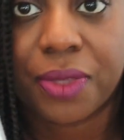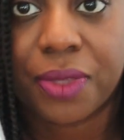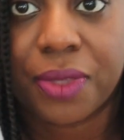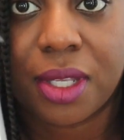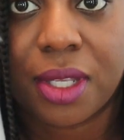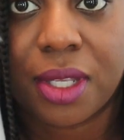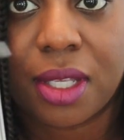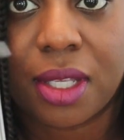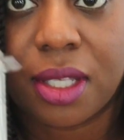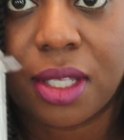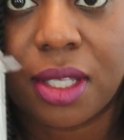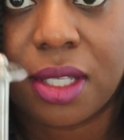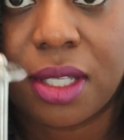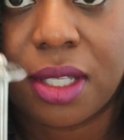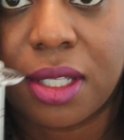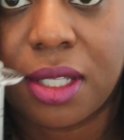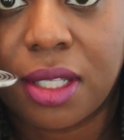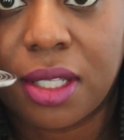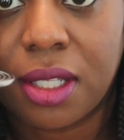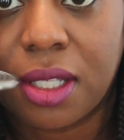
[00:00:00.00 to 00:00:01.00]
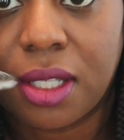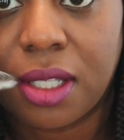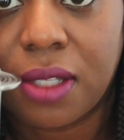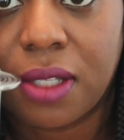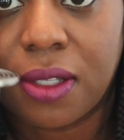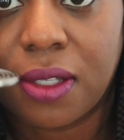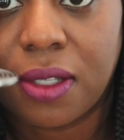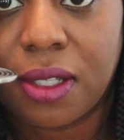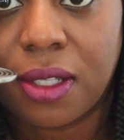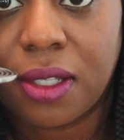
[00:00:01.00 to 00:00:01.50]

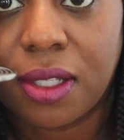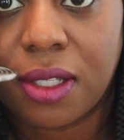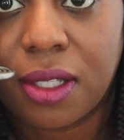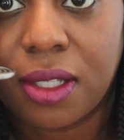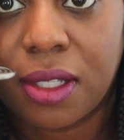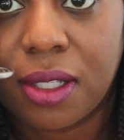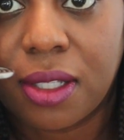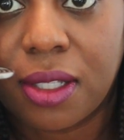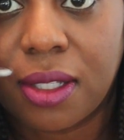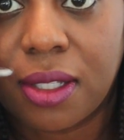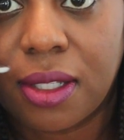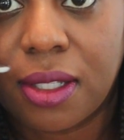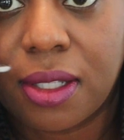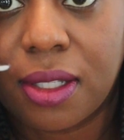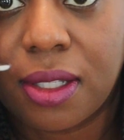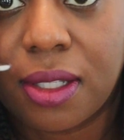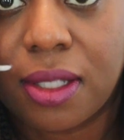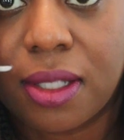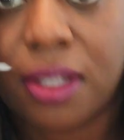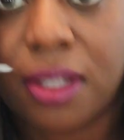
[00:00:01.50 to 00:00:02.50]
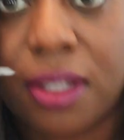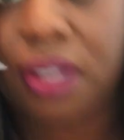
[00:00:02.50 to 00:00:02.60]
(silence)